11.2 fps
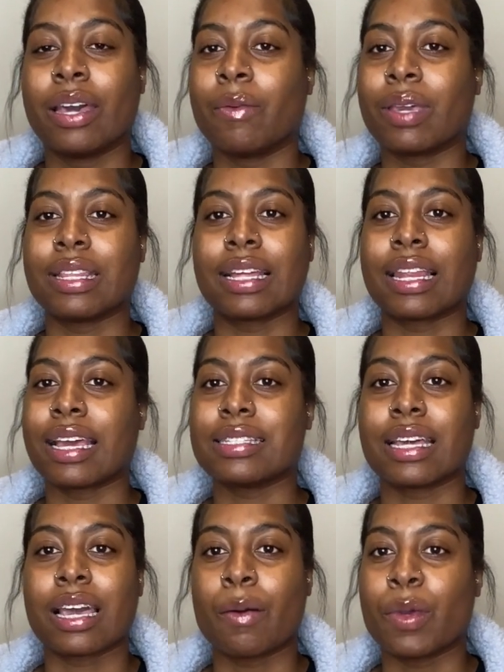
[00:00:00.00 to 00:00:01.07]
we get the clients
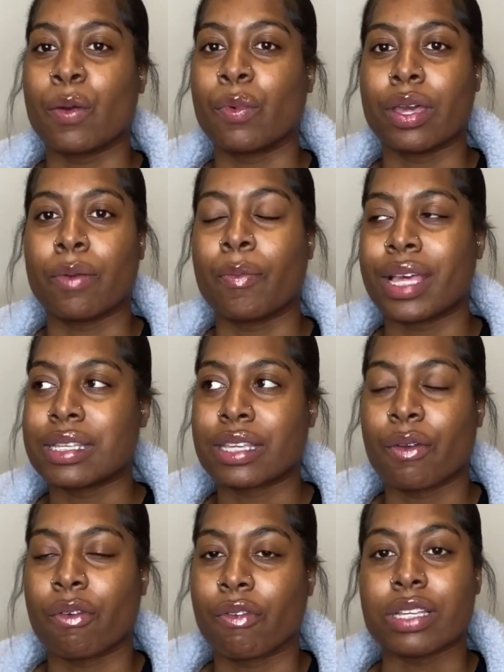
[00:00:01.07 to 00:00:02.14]
that come in with
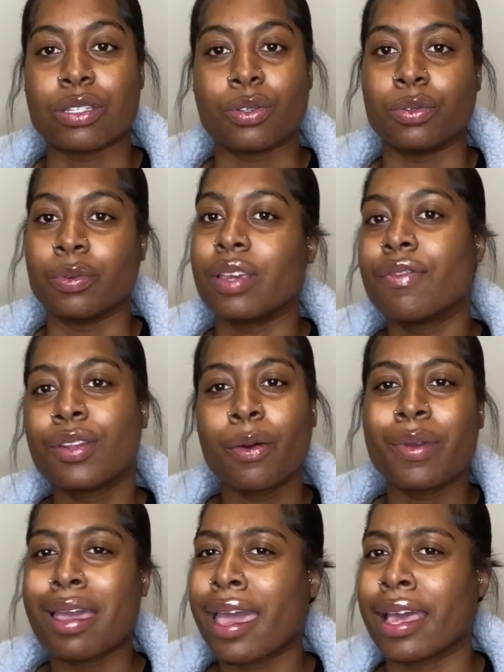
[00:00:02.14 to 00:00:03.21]
mascara residue, even though
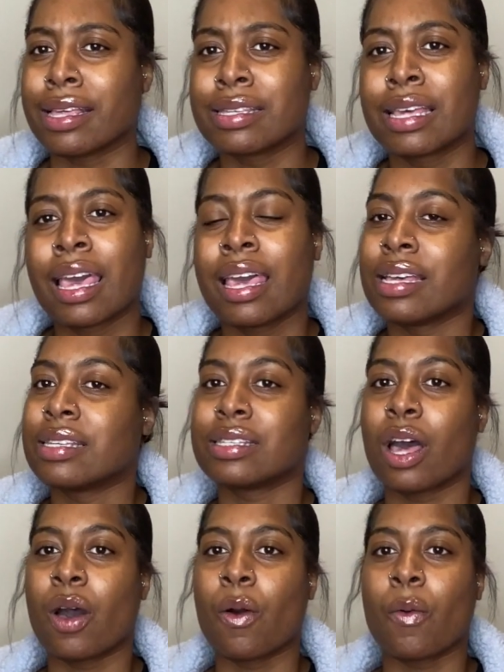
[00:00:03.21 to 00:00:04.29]
we ask.
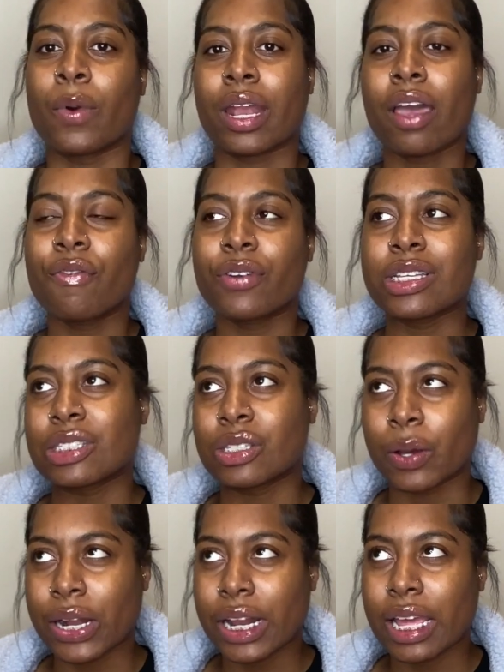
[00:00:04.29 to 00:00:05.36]
So when I first
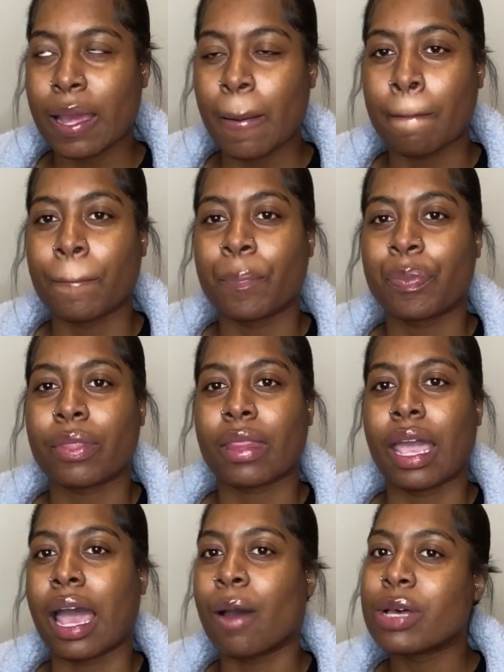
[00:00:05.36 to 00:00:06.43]
started,
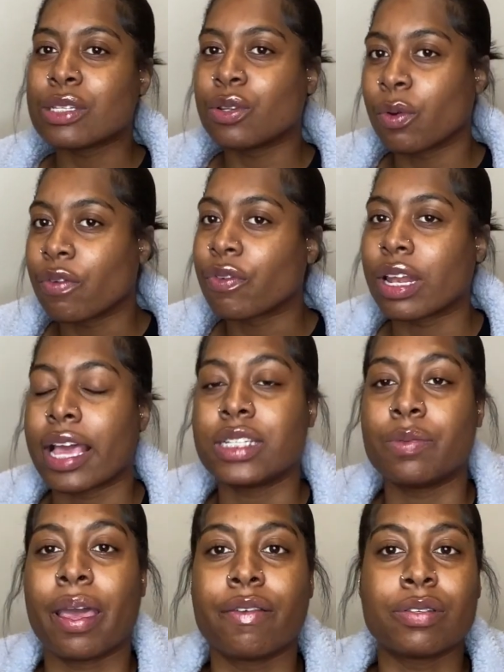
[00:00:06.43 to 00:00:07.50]
I wasn't doing free lash
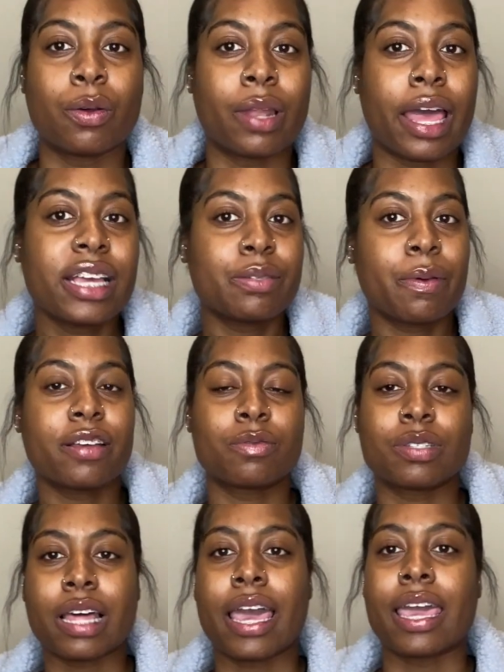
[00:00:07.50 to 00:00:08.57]
baths. So lash baths
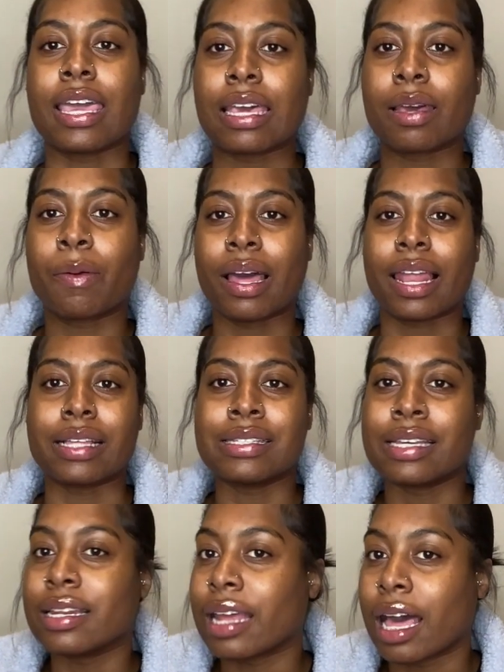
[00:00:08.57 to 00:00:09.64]
was like probably like
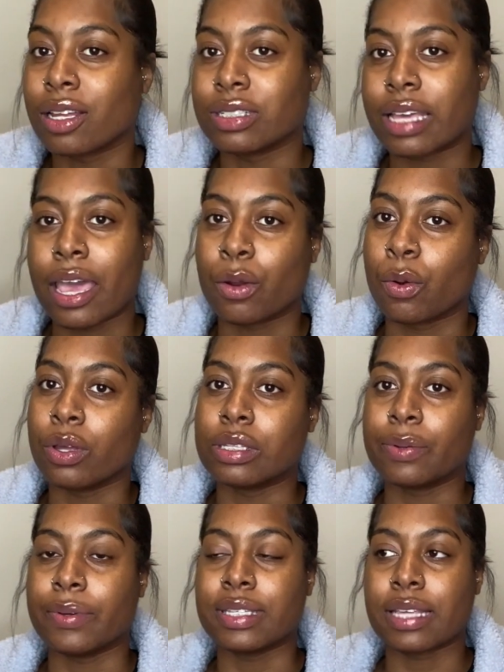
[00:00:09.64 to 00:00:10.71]
$10 add on
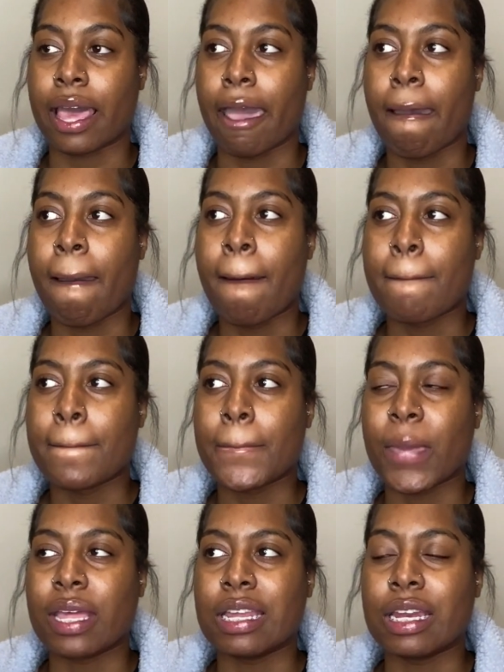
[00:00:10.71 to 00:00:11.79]
to a set.
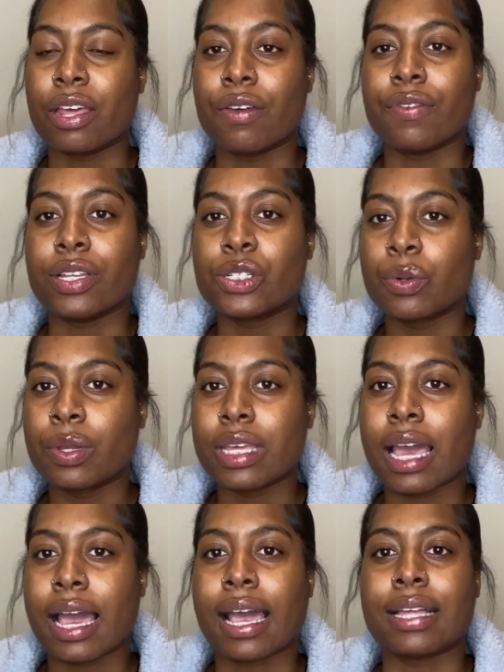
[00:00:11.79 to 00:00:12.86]
And then eventually
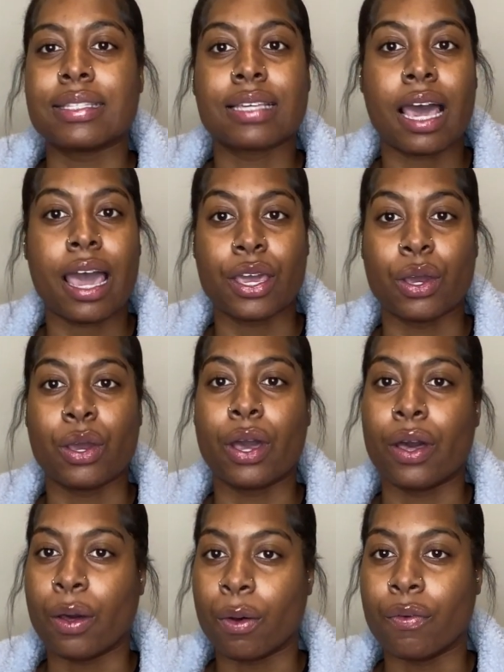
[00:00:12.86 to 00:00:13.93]
I got tired
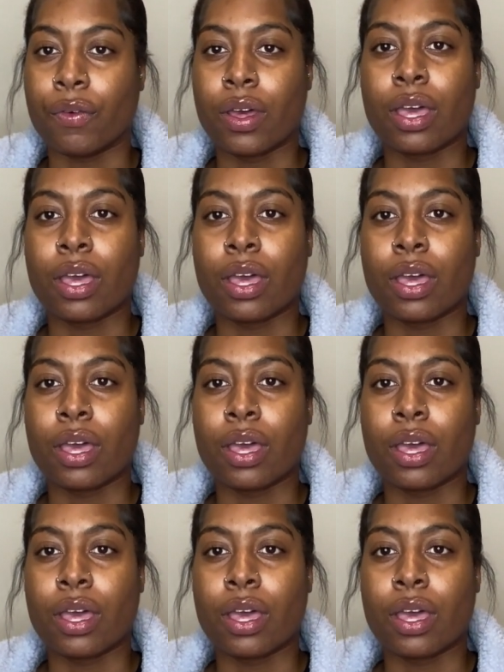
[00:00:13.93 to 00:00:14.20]
of,